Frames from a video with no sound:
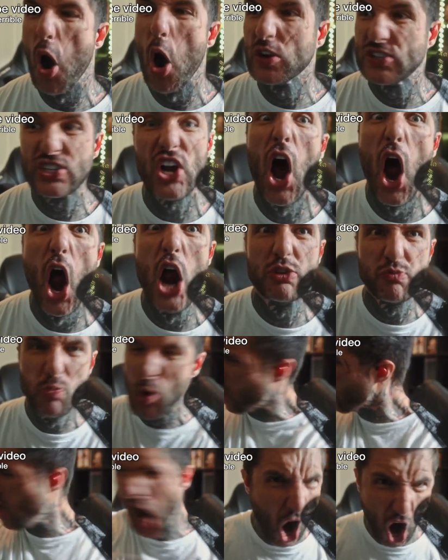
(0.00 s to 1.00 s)
that out too,
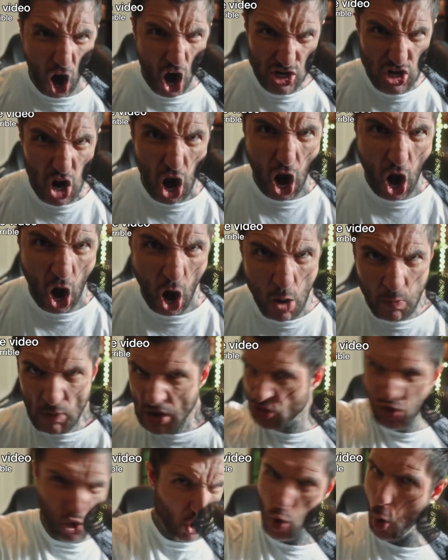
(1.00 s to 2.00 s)
Mick Gordon.
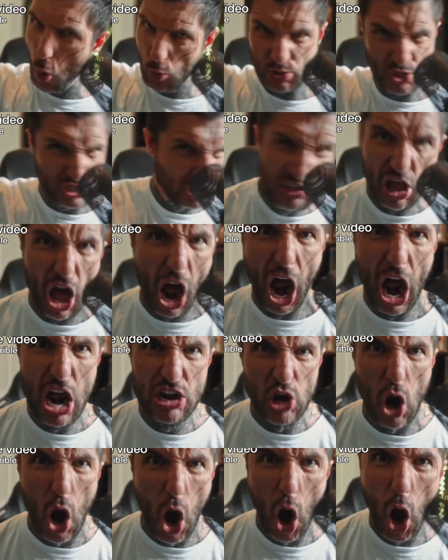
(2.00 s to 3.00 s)
Um,
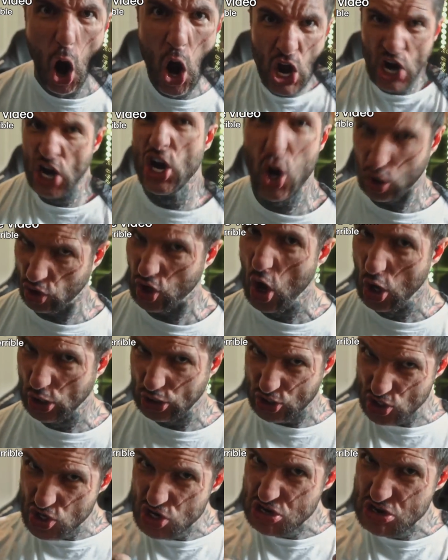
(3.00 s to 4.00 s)
and if you want to get super
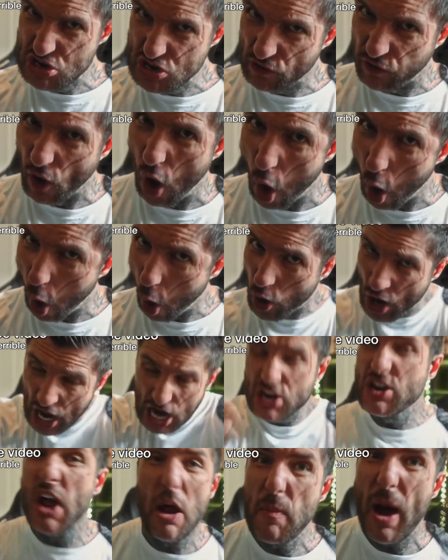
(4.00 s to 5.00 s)
specific, check out the
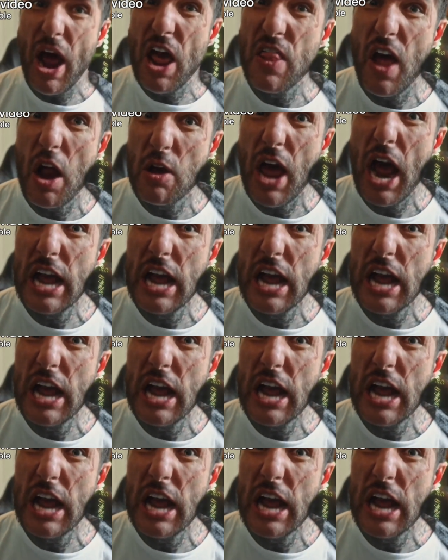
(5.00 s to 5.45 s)
Mick Gordon